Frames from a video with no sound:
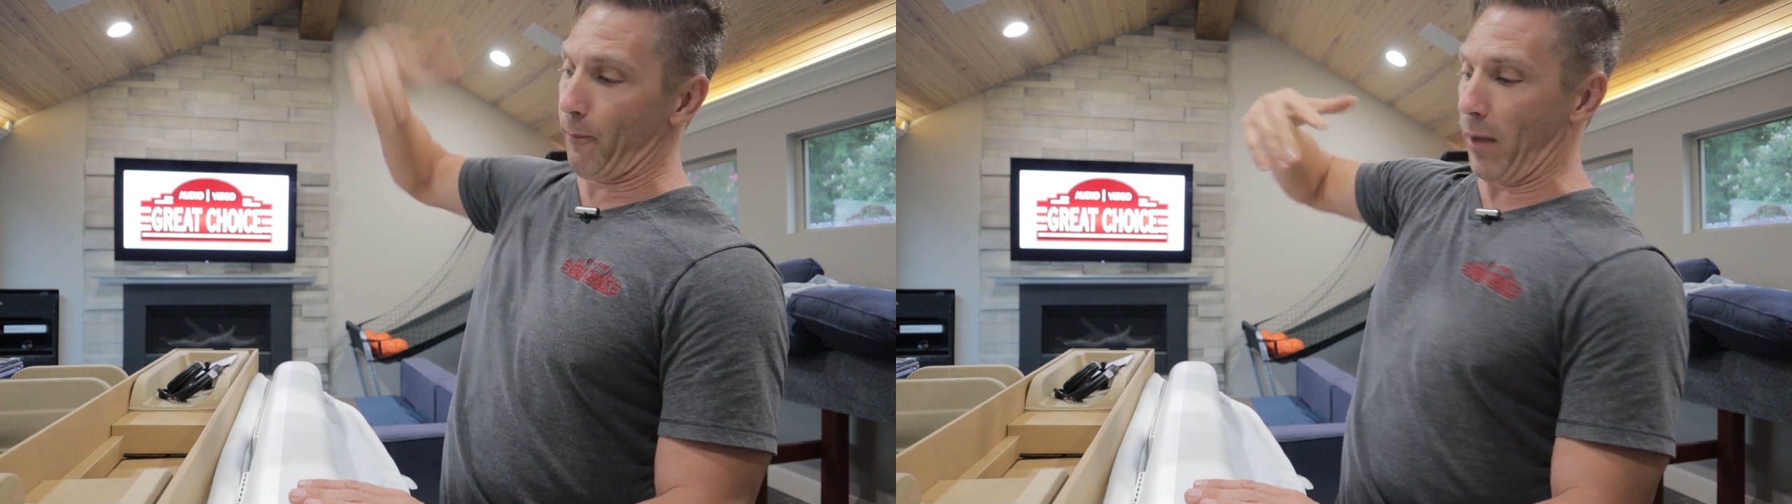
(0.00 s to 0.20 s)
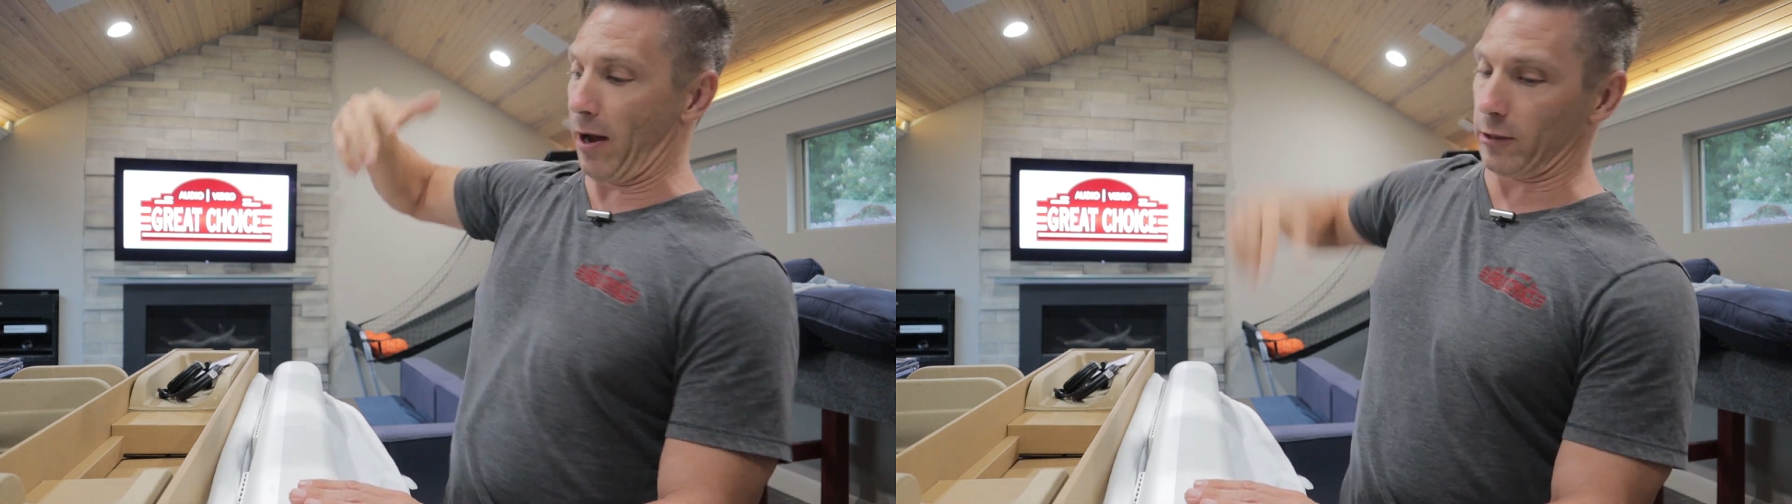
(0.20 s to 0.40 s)

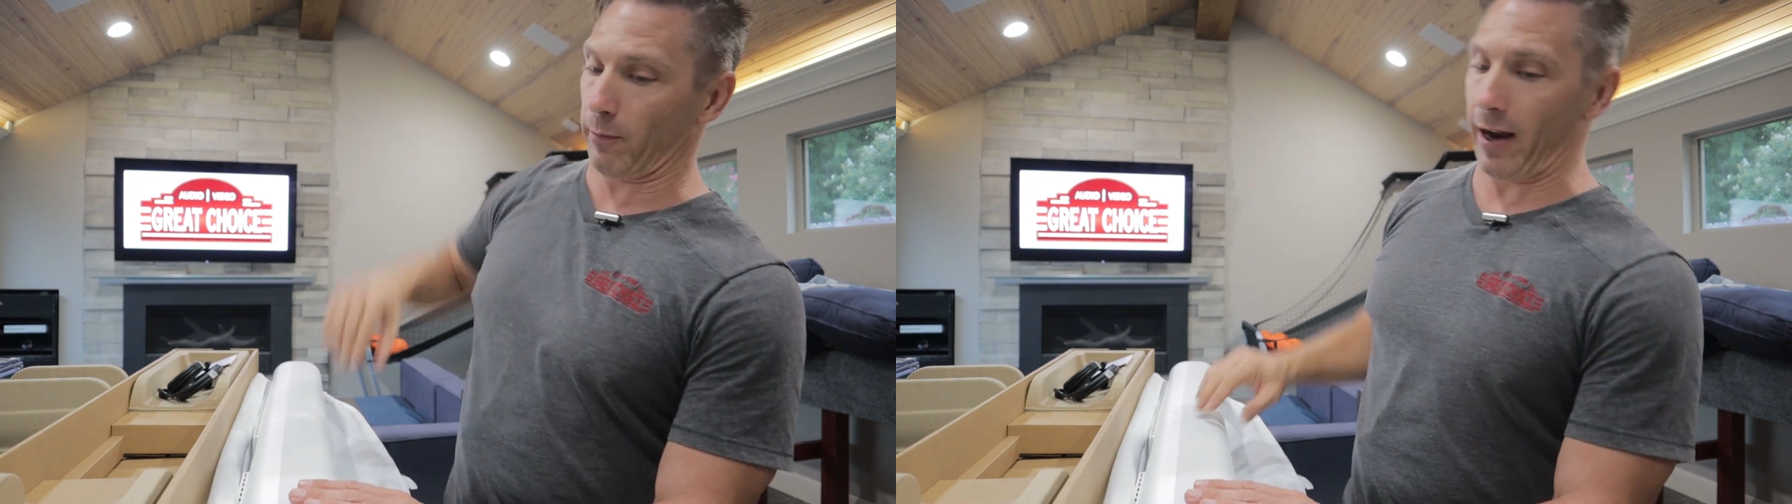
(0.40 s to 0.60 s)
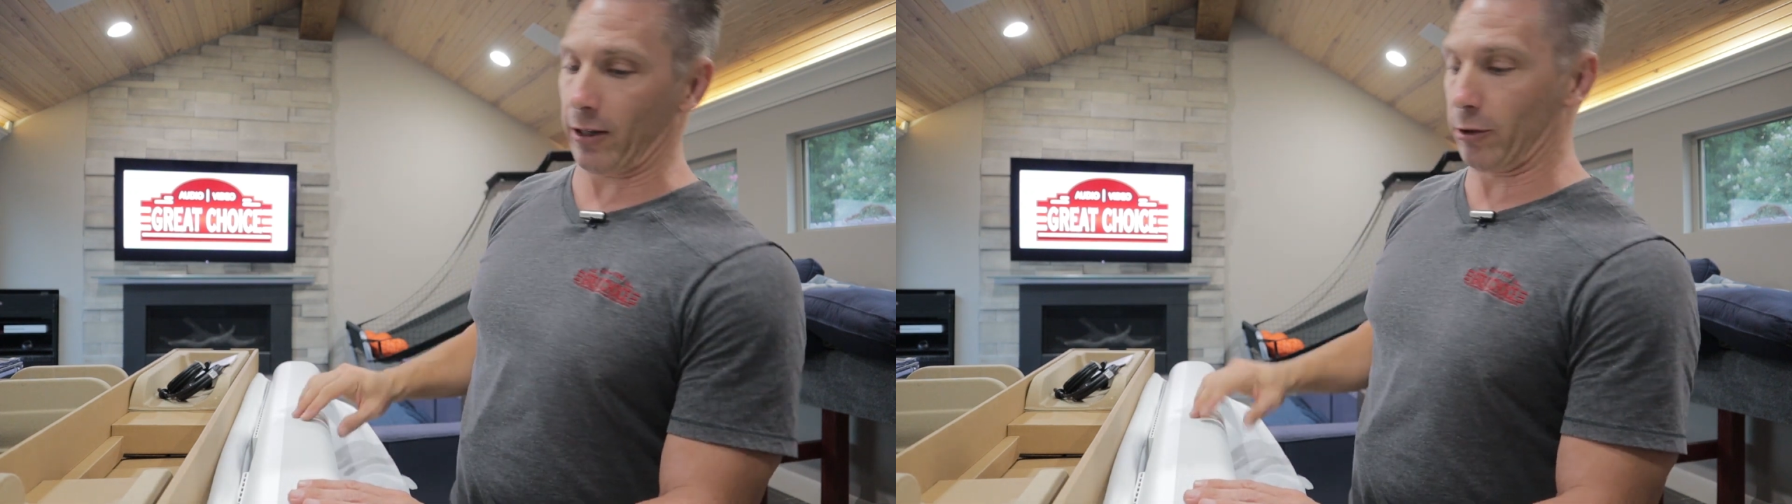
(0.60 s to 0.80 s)
bouncing
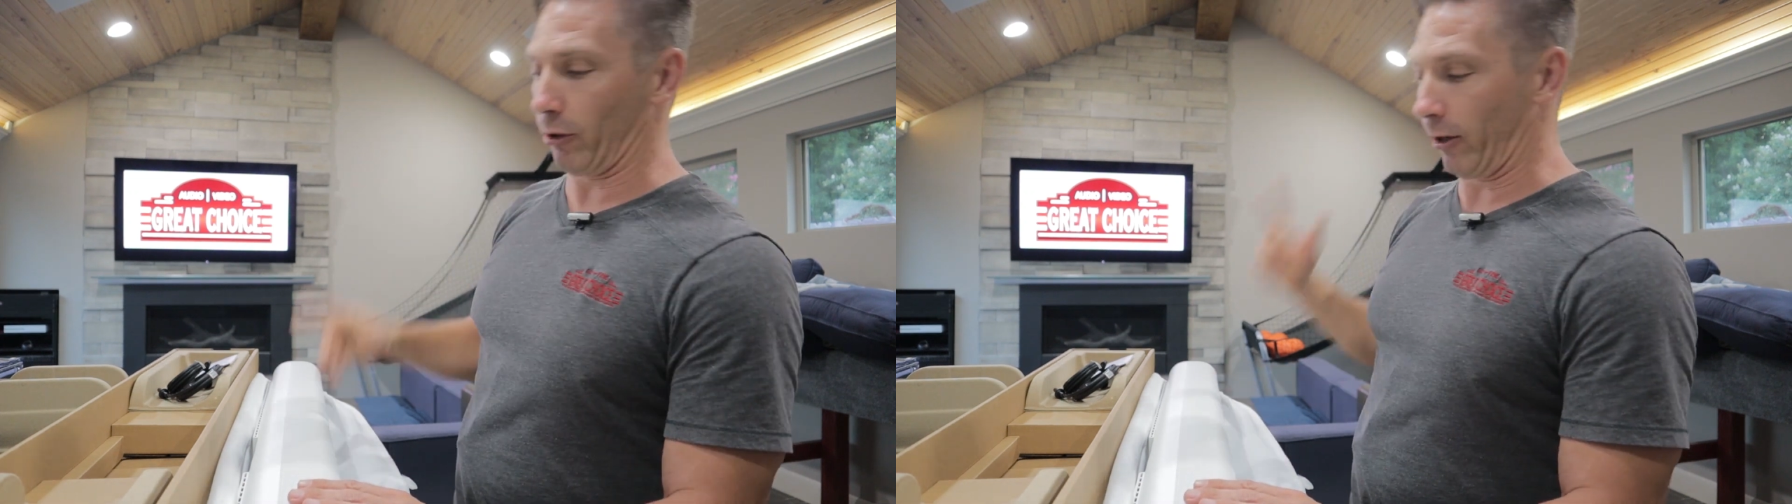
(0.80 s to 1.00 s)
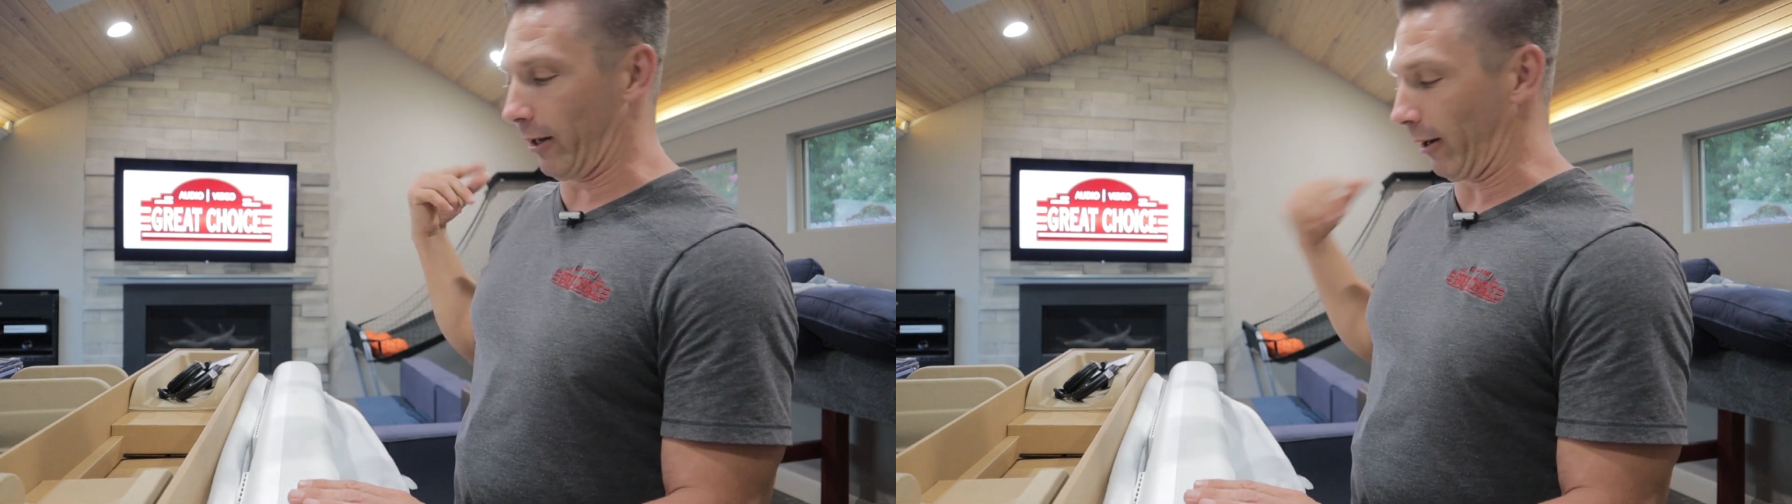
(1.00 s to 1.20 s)
back to
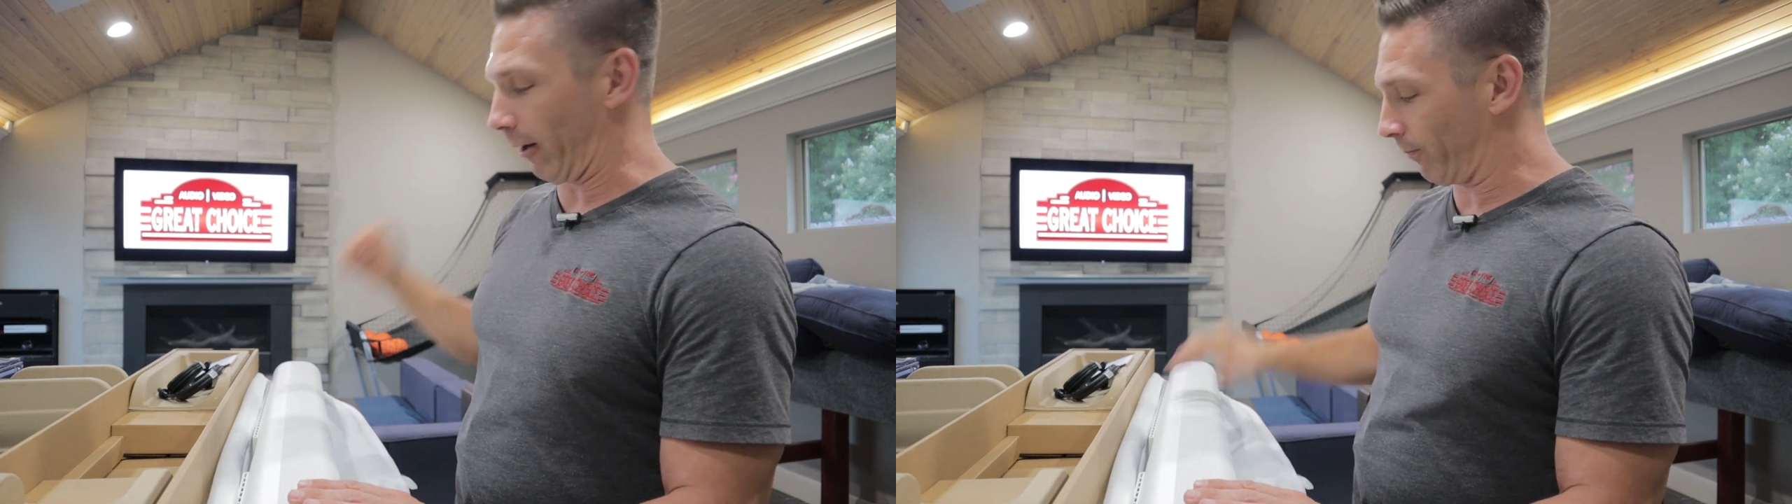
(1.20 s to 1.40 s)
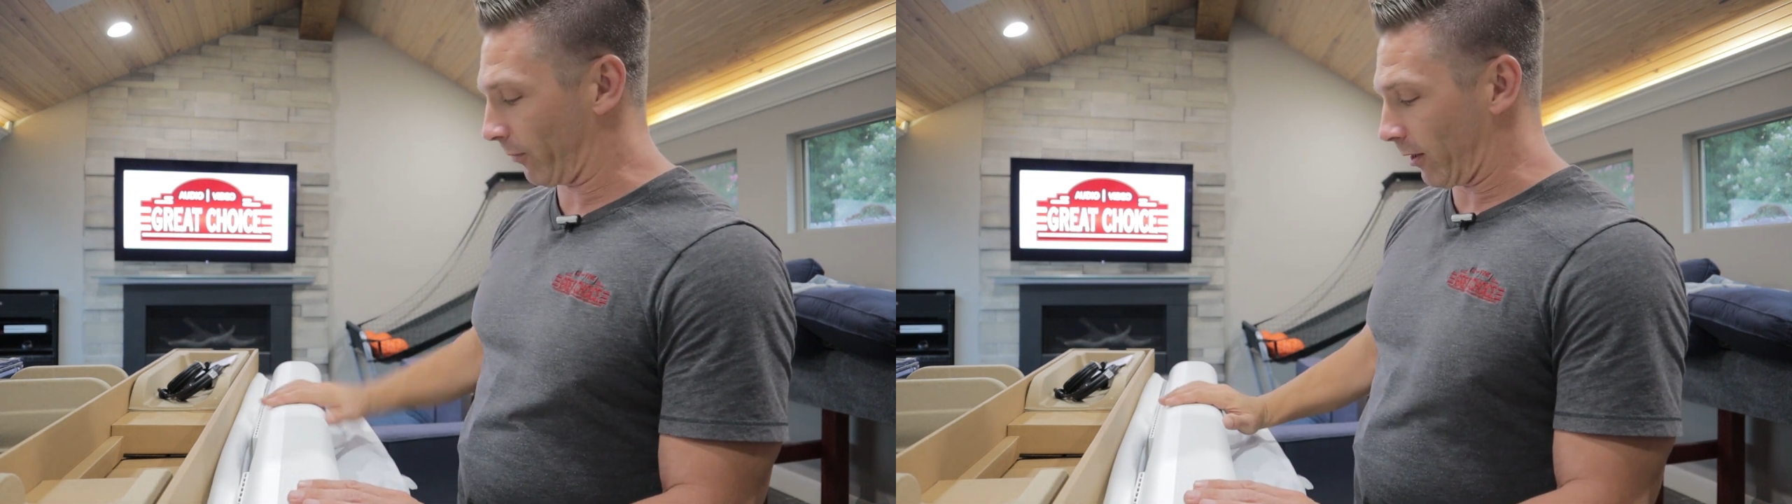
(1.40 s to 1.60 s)
your ear.